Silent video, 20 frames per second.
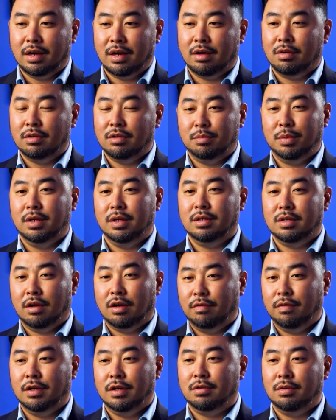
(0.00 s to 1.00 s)
that I was being
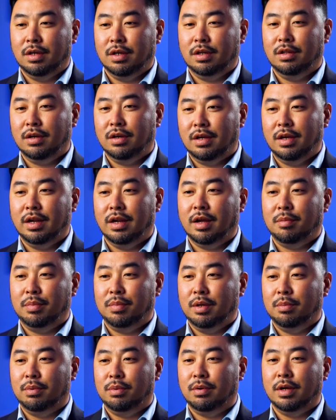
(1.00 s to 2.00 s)
selfish, only looking at
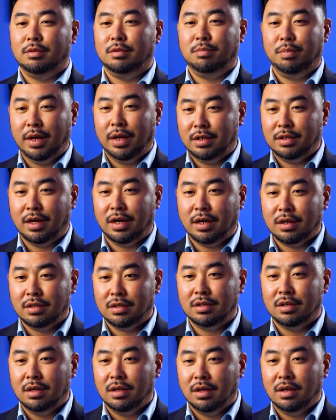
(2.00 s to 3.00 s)
people as
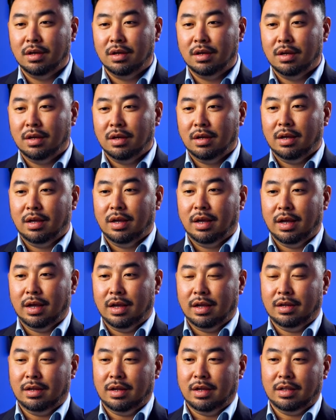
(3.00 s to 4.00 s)
paychecks.
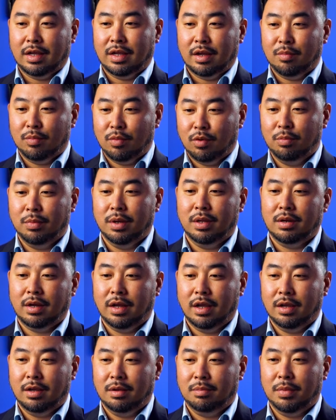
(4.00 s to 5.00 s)
And at that moment,
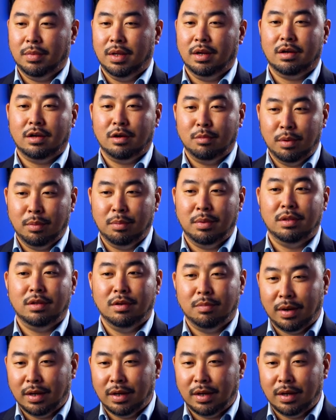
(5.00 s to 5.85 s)
I made a commitment to